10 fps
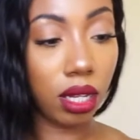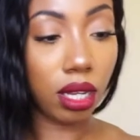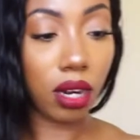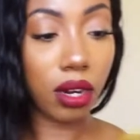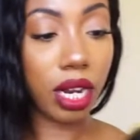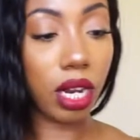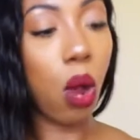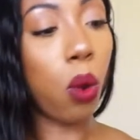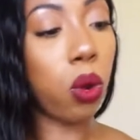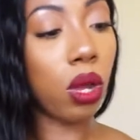All right,
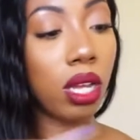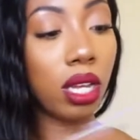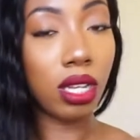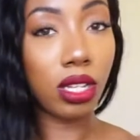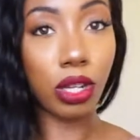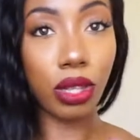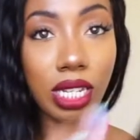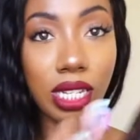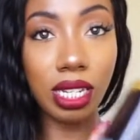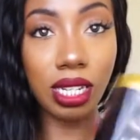so
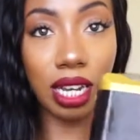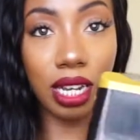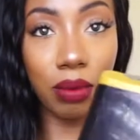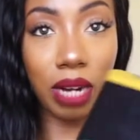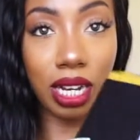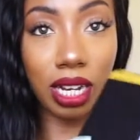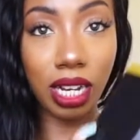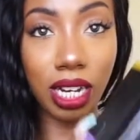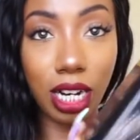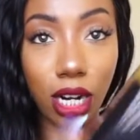this is it right
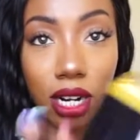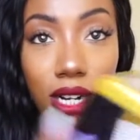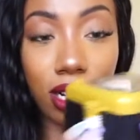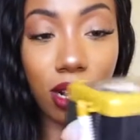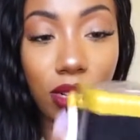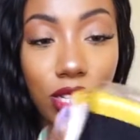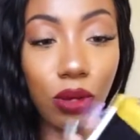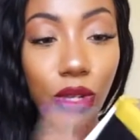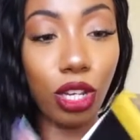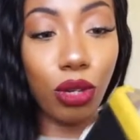here. Oh, it's so
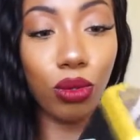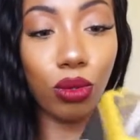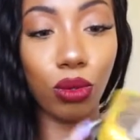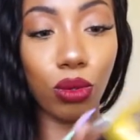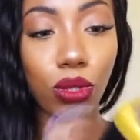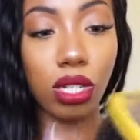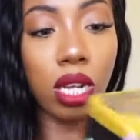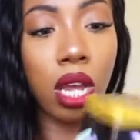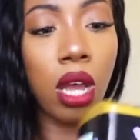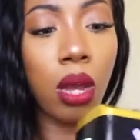cute.
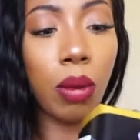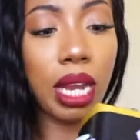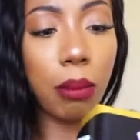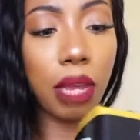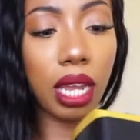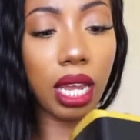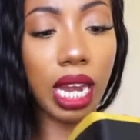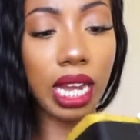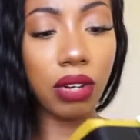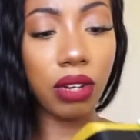Wait a minute,
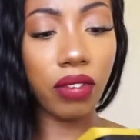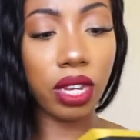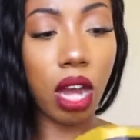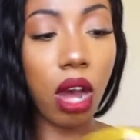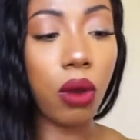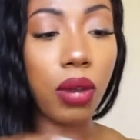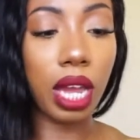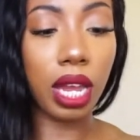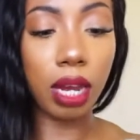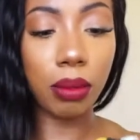I don't even, oh,
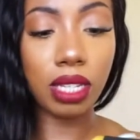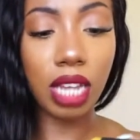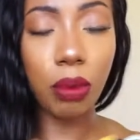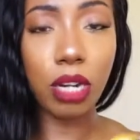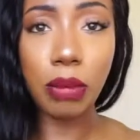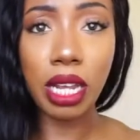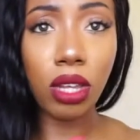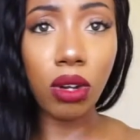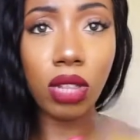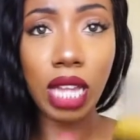okay. I was like, where's my
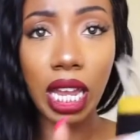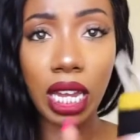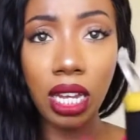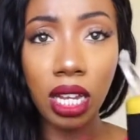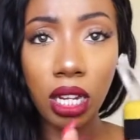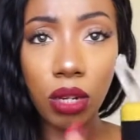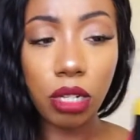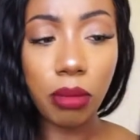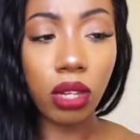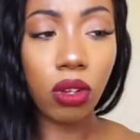
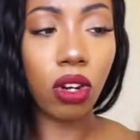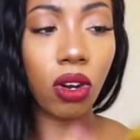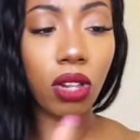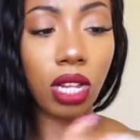little girl